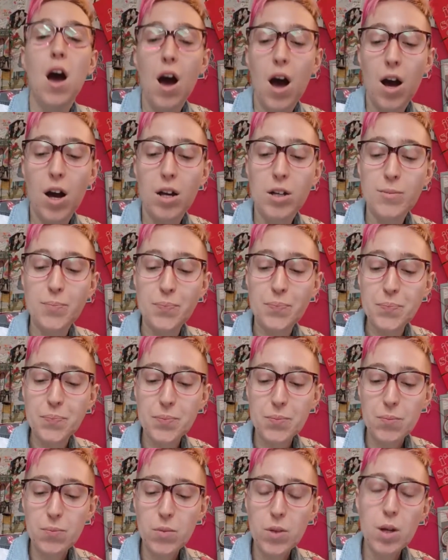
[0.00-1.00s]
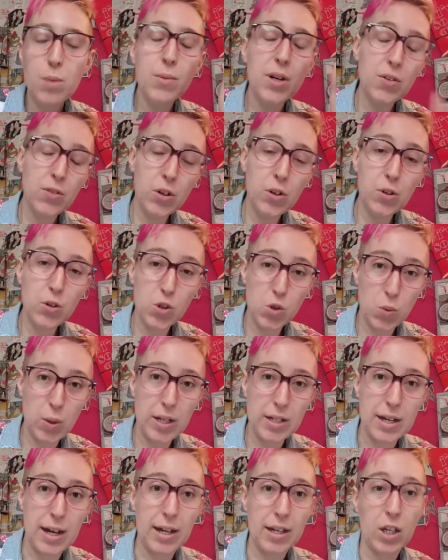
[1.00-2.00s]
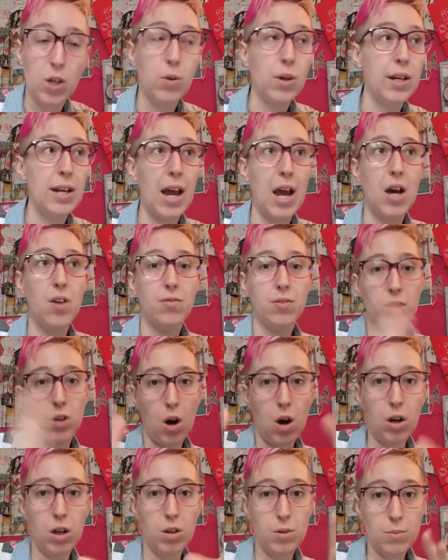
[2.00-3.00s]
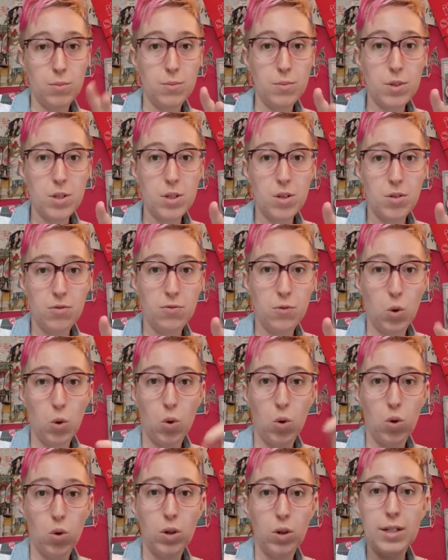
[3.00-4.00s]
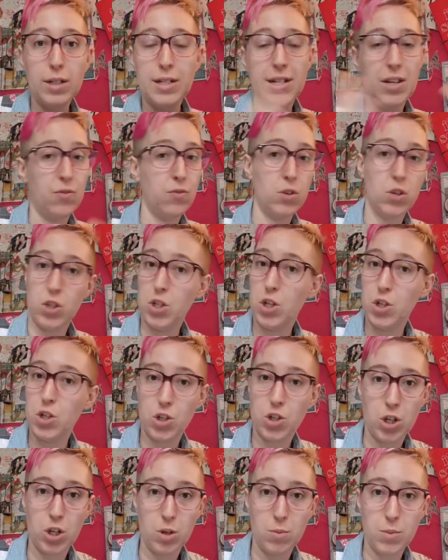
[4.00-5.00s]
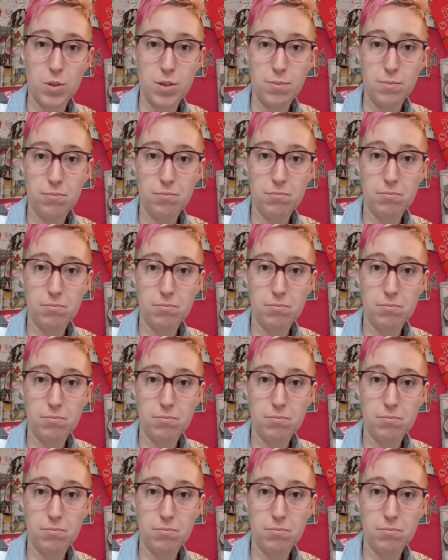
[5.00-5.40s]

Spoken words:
But if you use TweetDeck, you can have columns for different search terms.